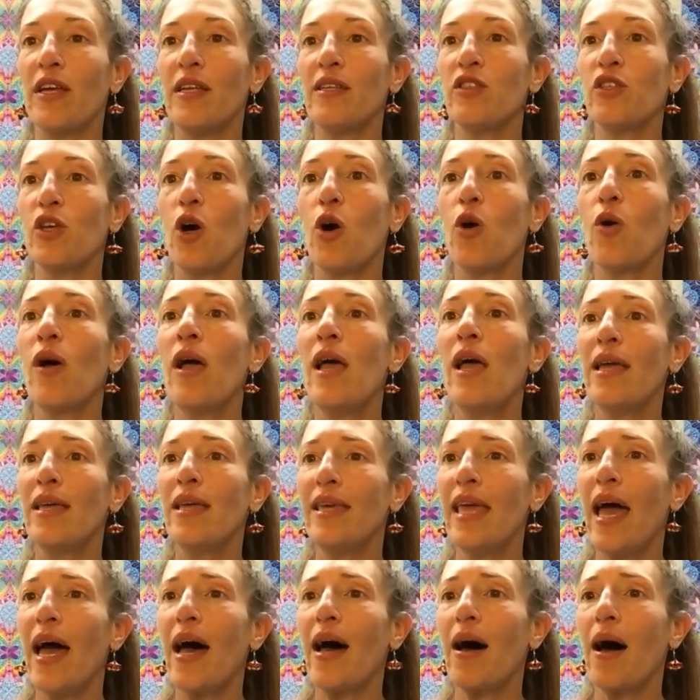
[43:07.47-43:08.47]
So
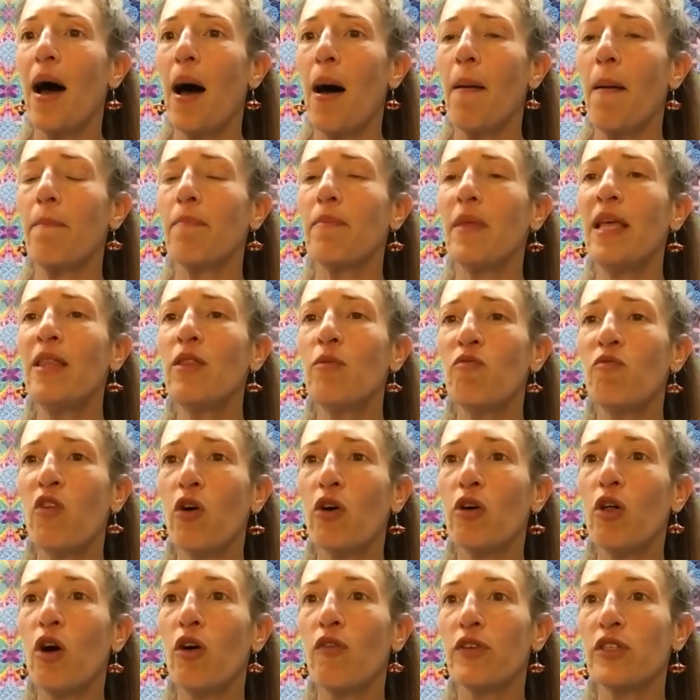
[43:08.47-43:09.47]
yeah, and
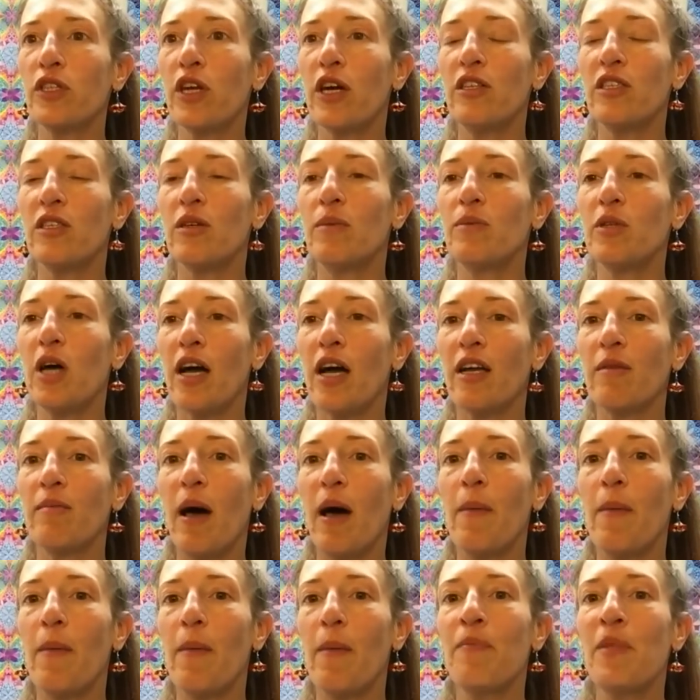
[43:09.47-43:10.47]
vocal overtones I'm talking about.